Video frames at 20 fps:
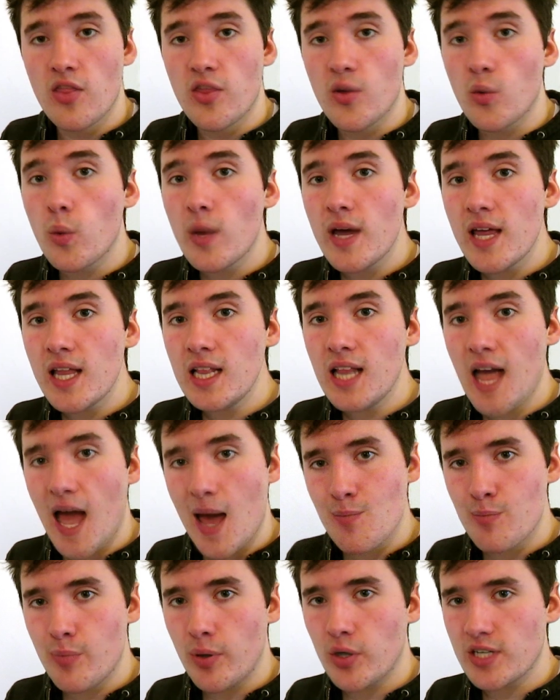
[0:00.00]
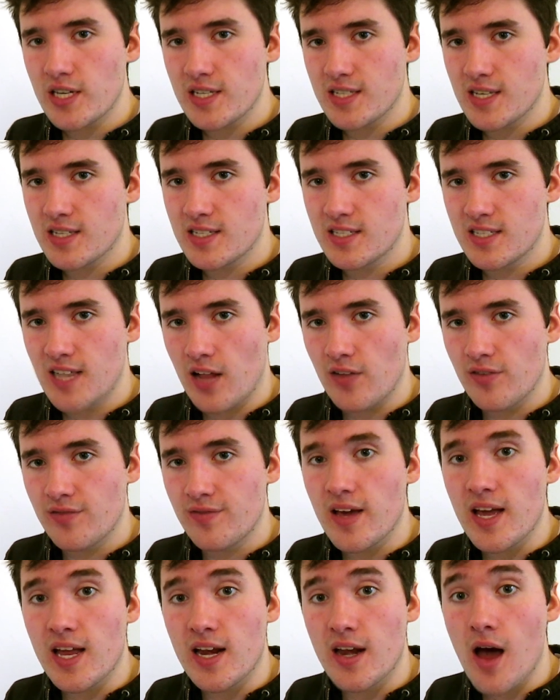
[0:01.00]
The will embodies
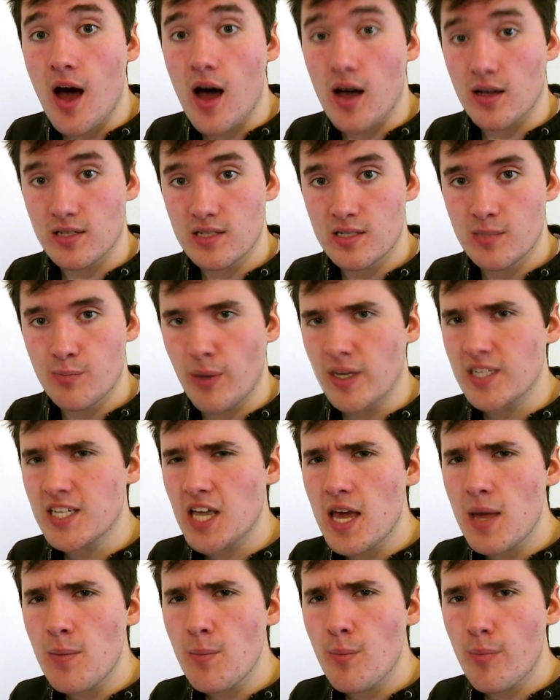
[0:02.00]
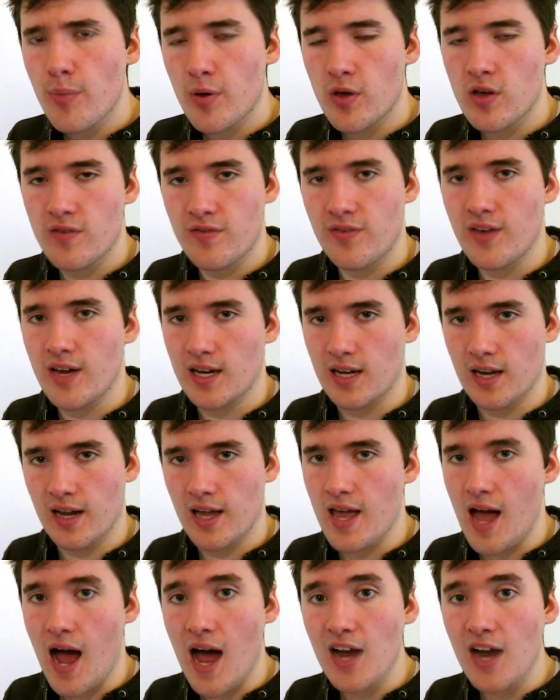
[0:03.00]
itself in us, but imperfectly,